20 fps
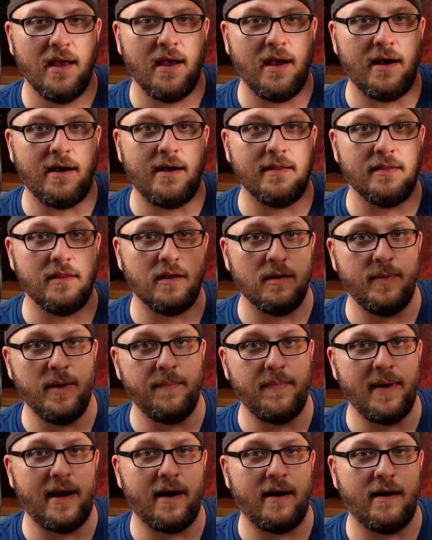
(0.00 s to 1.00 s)
a little bit
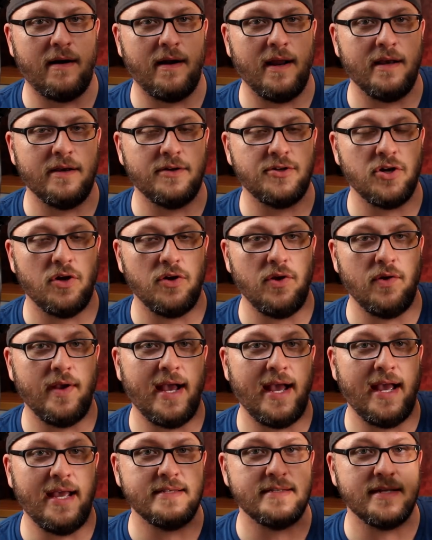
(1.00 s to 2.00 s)
better and show you
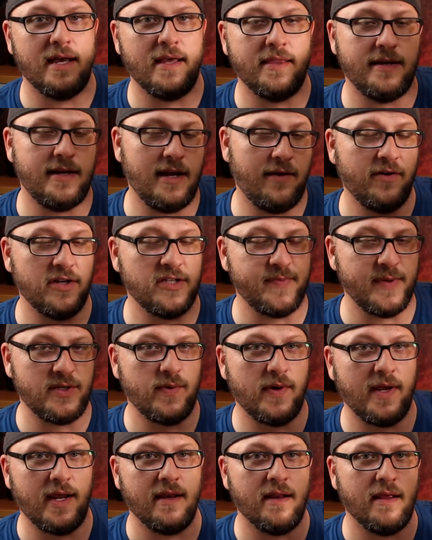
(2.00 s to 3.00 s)
guys the difference
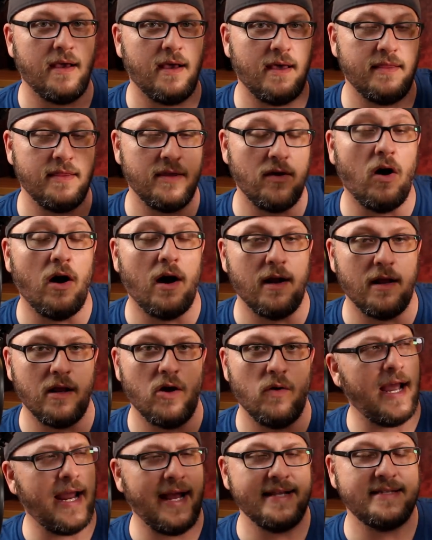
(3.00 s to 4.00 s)
between the
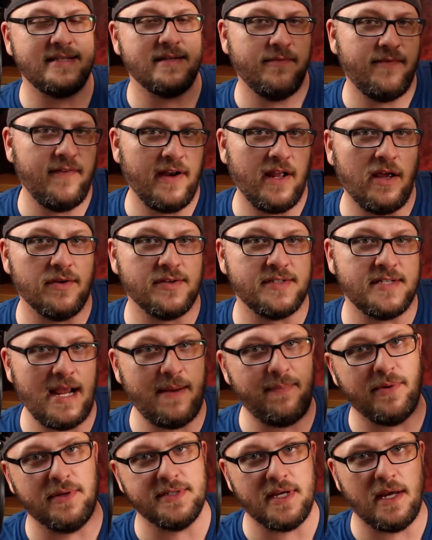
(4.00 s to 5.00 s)
audio and some video
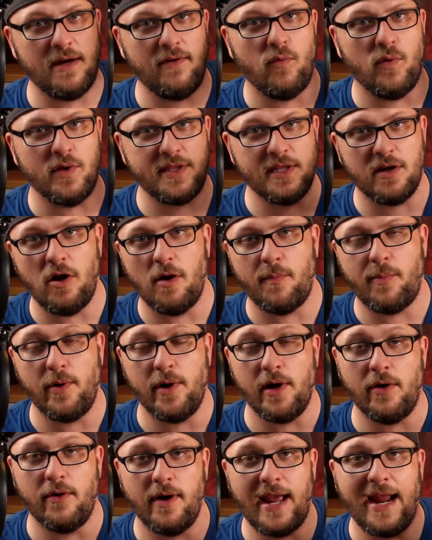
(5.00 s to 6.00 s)
samples of what the GoPro
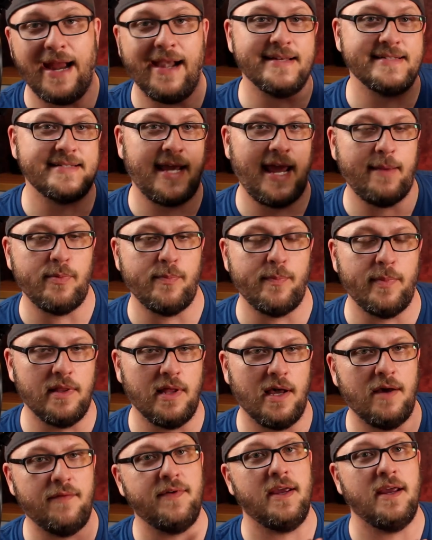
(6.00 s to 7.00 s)
Hero 9 is capable
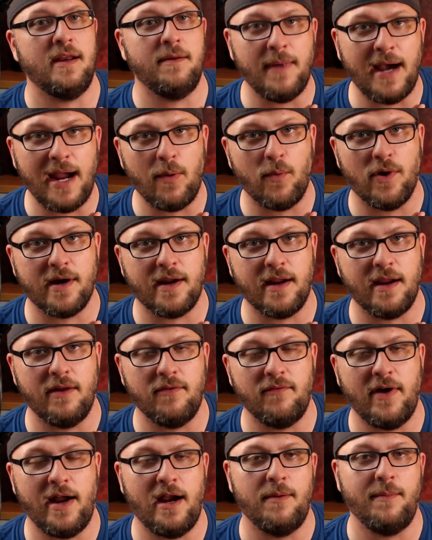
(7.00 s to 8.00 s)
of in my working
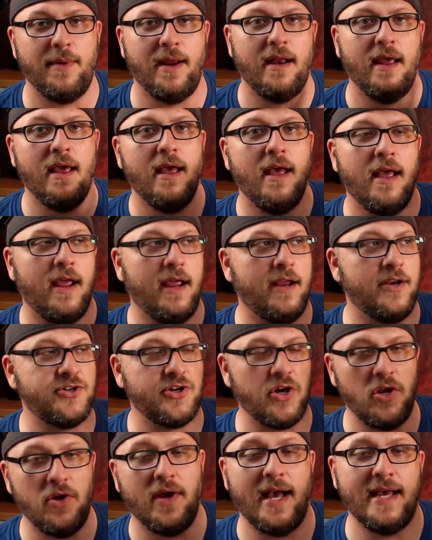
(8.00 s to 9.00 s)
environment and
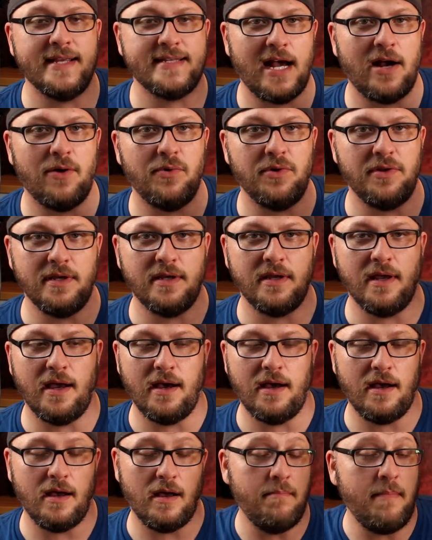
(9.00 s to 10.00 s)
show you guys how really
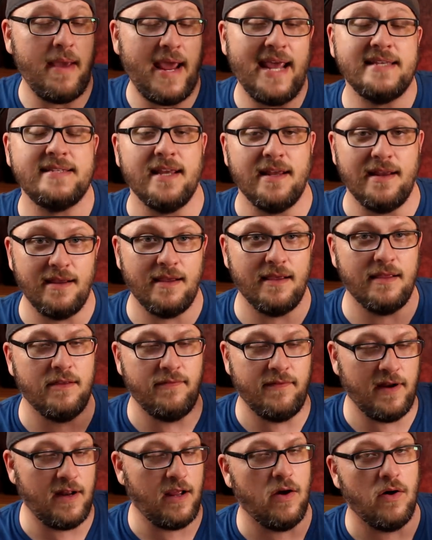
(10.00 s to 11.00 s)
amazing the
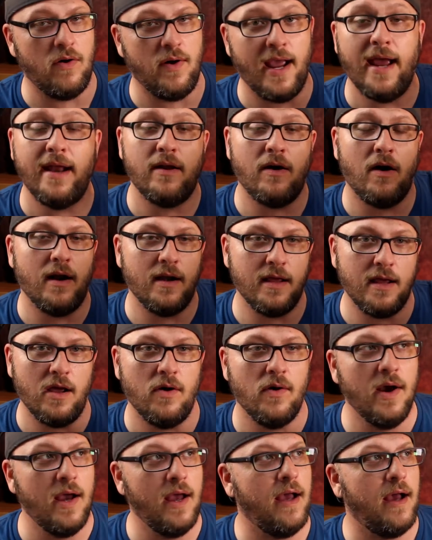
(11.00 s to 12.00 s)
video and
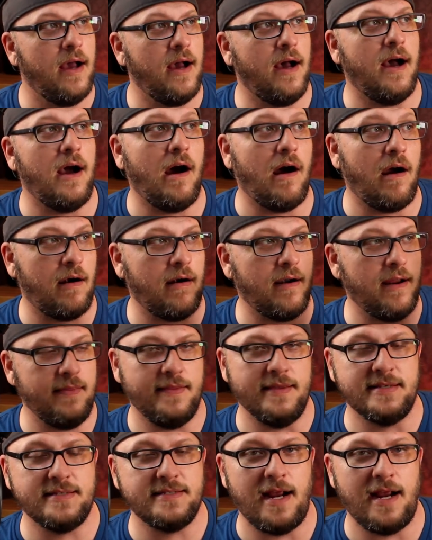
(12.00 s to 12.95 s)
audio are in this